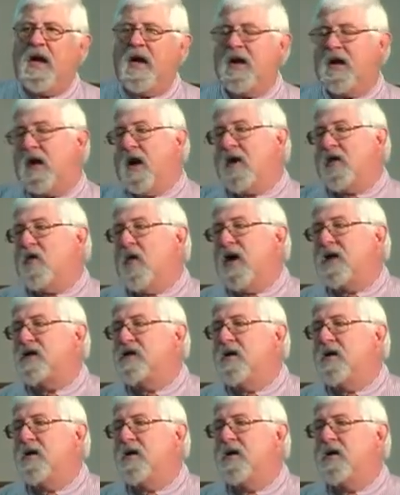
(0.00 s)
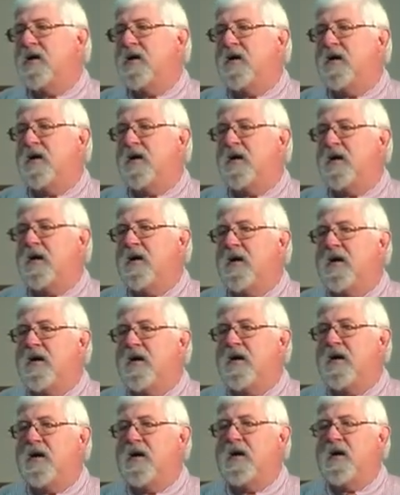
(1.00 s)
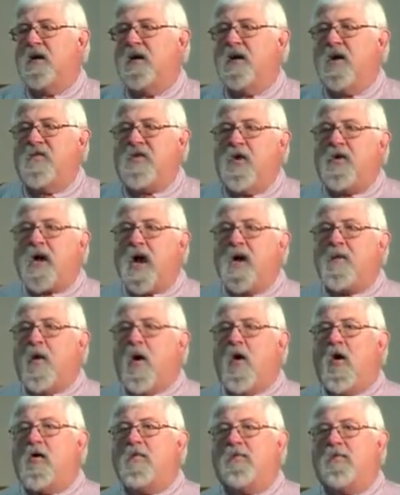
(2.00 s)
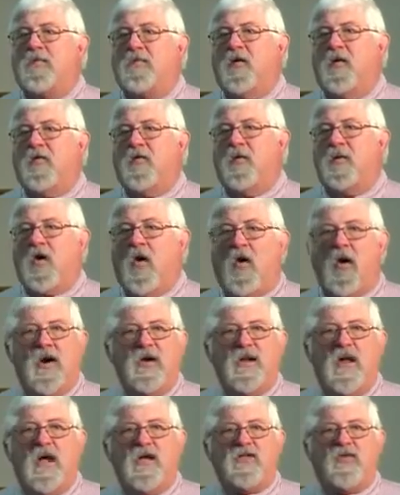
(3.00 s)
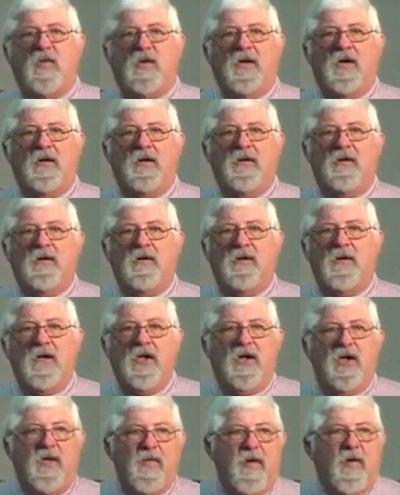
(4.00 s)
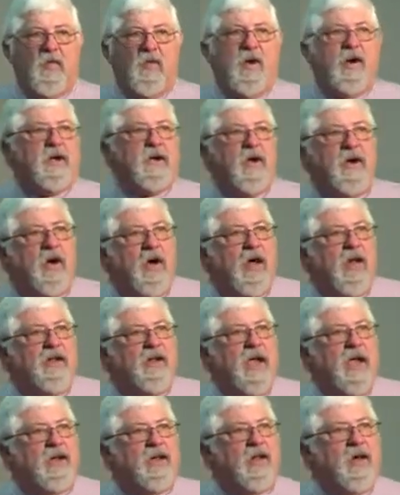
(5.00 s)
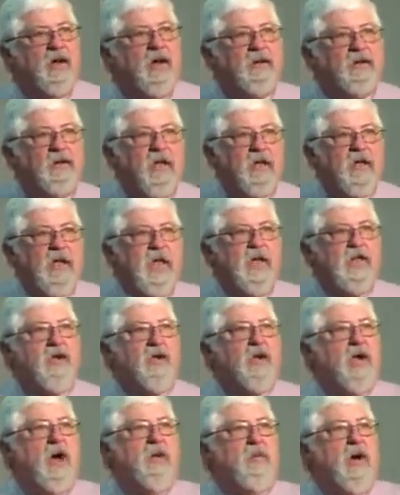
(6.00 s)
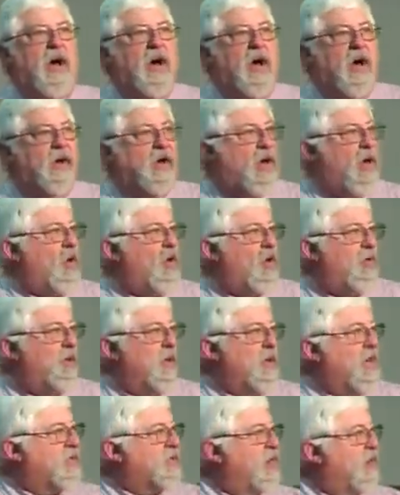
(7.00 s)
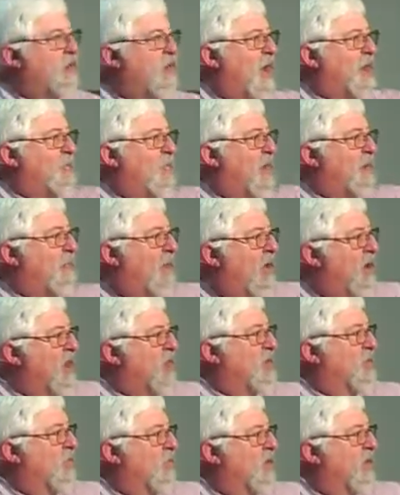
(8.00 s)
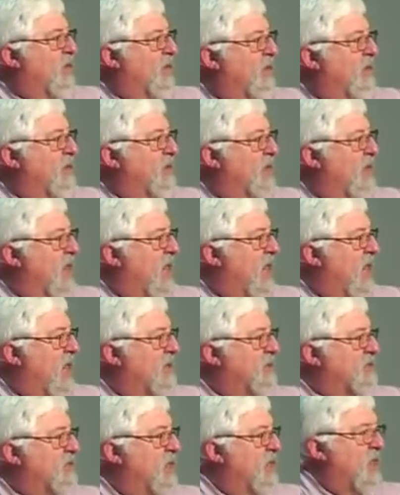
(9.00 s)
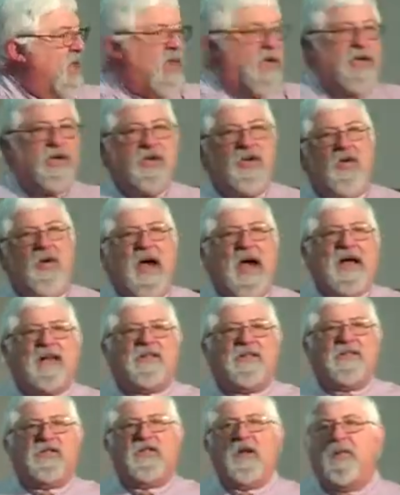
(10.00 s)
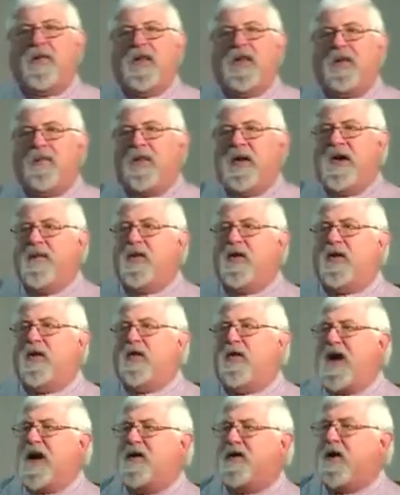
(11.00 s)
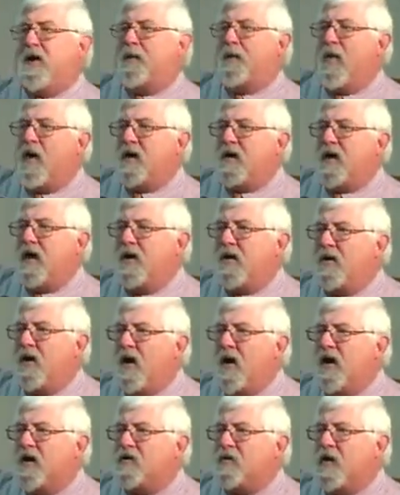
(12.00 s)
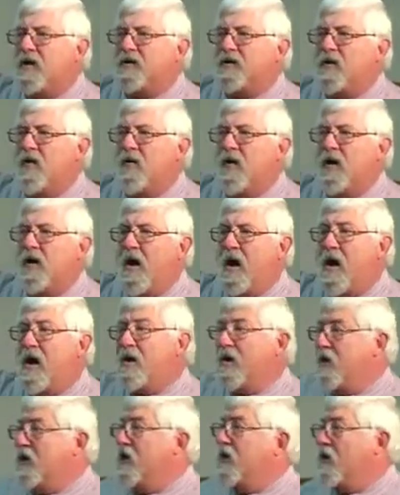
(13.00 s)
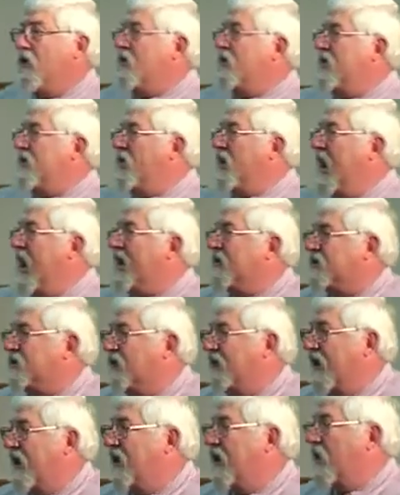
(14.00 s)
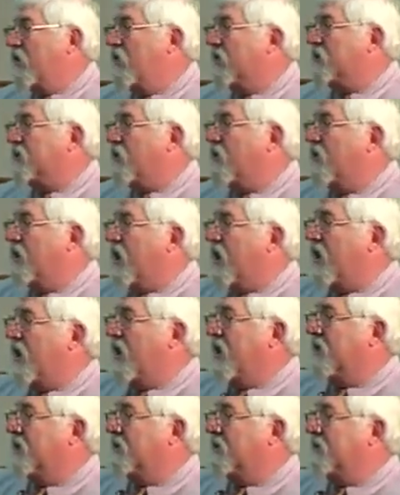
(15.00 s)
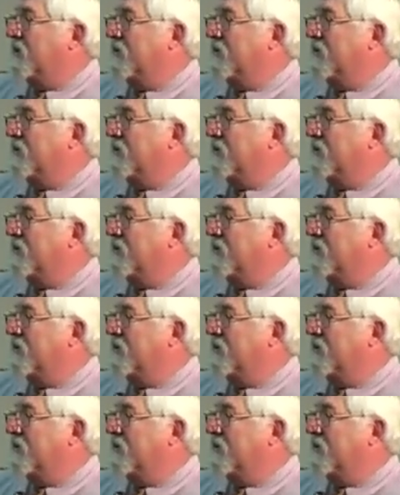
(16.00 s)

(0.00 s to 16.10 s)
Got a question. If you came home from a hard day's work, you've been working all day long, and you come home and there's a great big party going on in your house, do you ask some of the people that are out there parking cars what's going on, or do you go into your house to find out what's going on?